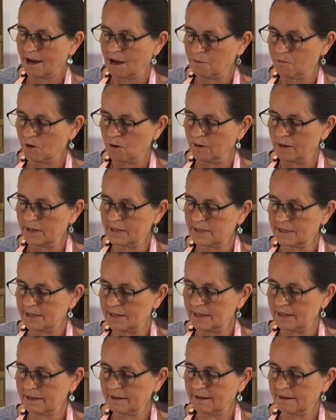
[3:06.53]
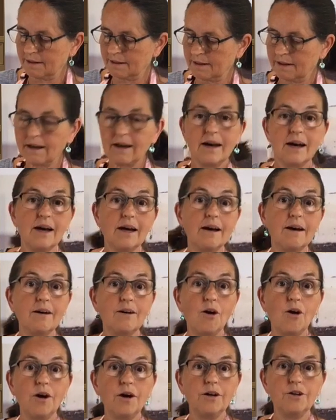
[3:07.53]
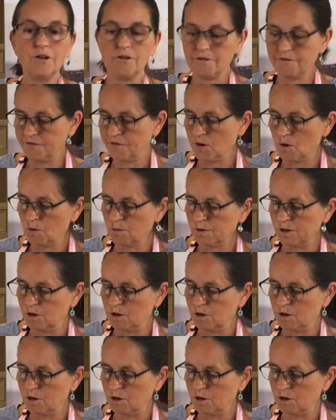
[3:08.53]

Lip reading: you're listening on your phone,